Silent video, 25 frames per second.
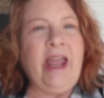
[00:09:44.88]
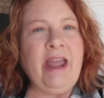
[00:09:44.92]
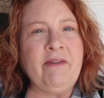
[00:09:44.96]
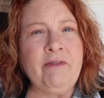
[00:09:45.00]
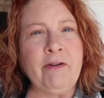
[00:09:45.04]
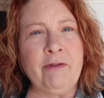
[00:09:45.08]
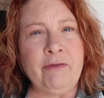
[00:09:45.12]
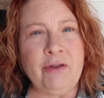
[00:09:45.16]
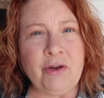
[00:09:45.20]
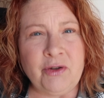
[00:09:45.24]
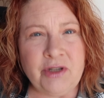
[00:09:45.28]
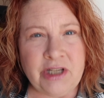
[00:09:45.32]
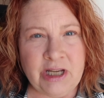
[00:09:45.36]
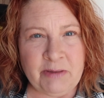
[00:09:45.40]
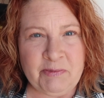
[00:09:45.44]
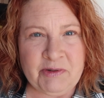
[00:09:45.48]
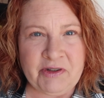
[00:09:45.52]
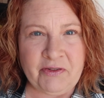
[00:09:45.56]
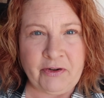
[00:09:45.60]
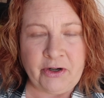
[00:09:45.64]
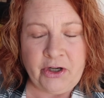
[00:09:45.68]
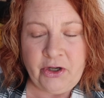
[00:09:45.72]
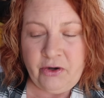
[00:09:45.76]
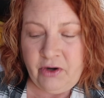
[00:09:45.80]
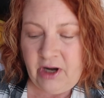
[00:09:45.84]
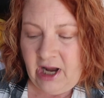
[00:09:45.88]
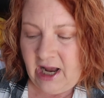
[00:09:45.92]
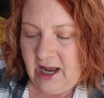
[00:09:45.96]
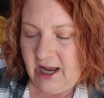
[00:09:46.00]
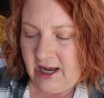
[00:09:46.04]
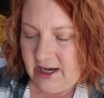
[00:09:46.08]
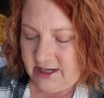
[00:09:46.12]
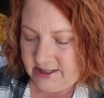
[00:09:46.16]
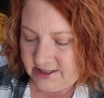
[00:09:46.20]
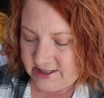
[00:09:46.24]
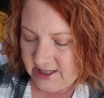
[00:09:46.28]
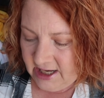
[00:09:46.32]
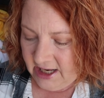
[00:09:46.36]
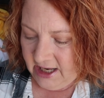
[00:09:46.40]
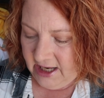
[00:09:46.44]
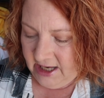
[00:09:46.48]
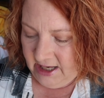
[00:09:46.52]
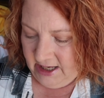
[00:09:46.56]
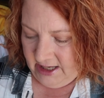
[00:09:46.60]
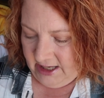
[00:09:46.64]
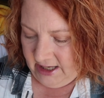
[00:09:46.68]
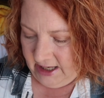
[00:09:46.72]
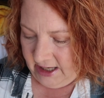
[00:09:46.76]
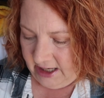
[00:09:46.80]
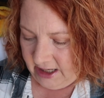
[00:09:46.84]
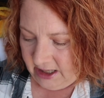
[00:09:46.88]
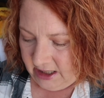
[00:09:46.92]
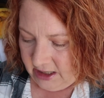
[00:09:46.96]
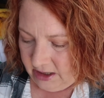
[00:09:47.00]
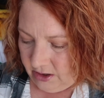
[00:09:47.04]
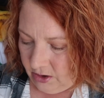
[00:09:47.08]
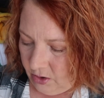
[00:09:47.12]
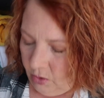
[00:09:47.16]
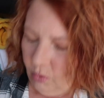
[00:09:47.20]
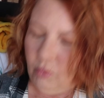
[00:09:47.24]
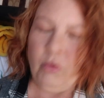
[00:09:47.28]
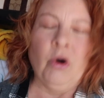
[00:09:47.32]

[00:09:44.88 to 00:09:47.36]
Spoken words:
have a few tips for you guys in